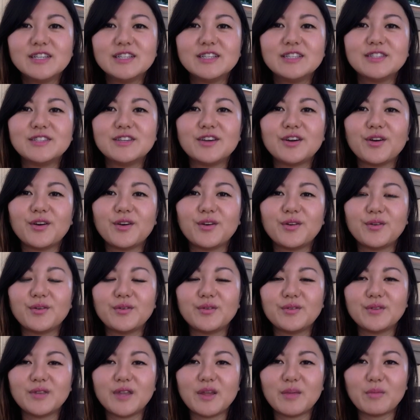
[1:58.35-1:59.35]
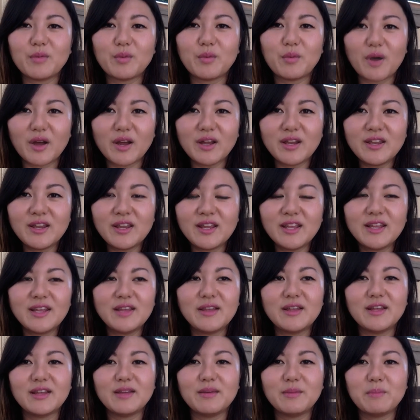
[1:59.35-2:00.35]
So number one,
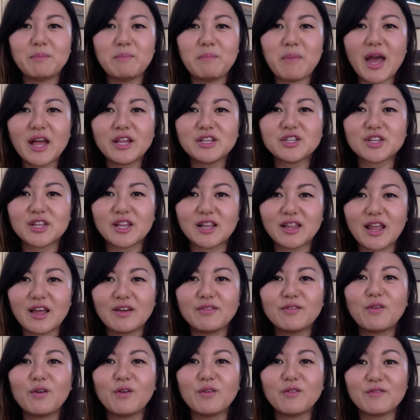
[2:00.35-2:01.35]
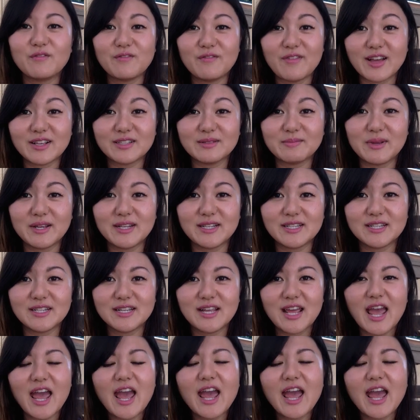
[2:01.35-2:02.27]
match the level of investment.